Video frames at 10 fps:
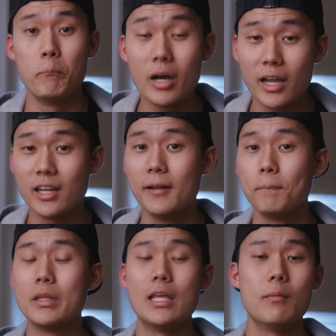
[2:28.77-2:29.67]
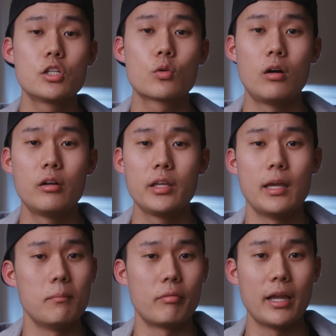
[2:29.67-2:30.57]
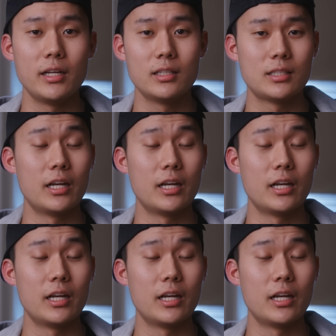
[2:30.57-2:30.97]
but the image quality and brightness